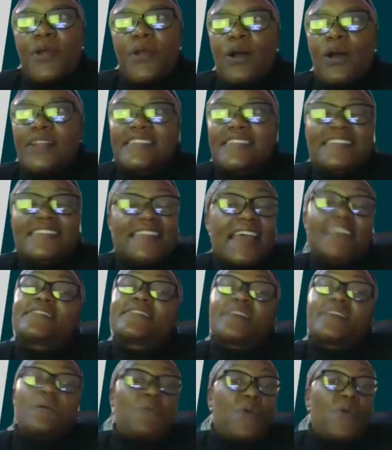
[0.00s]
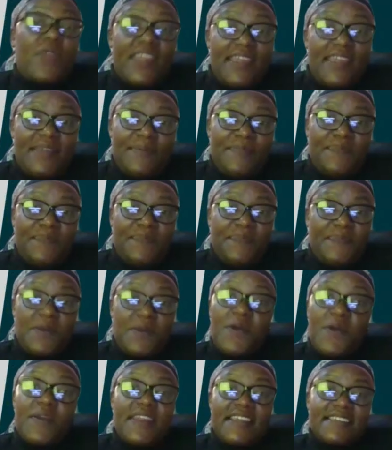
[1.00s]
We all start somewhere,
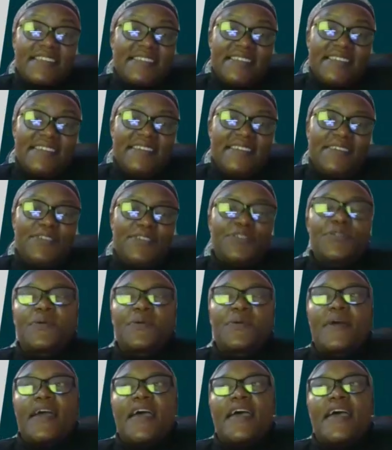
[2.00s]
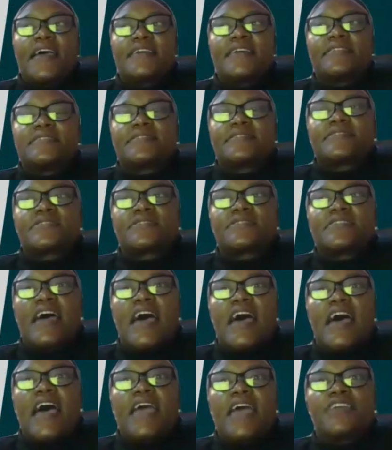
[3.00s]
honestly, you know, and
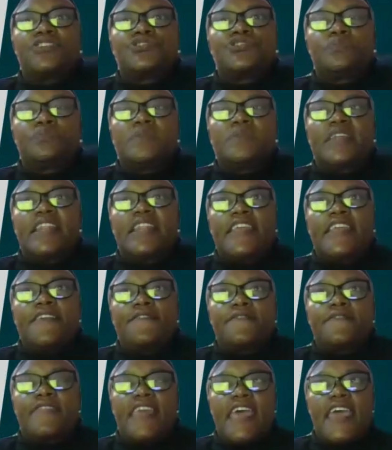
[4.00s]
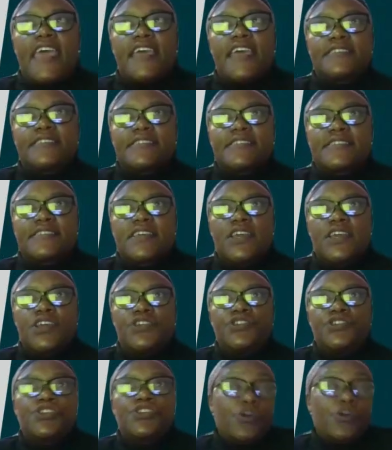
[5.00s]
I do believe that
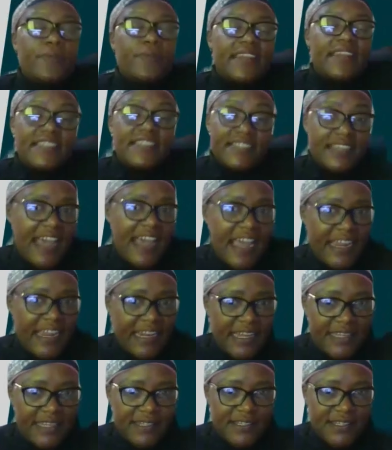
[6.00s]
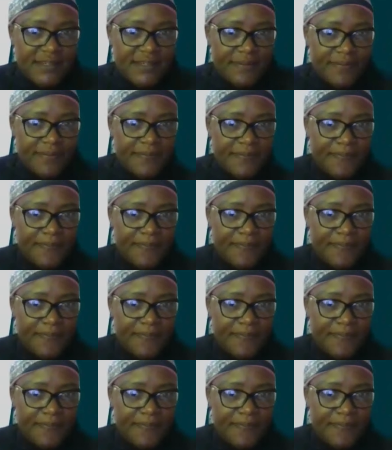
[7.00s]
no man is an island.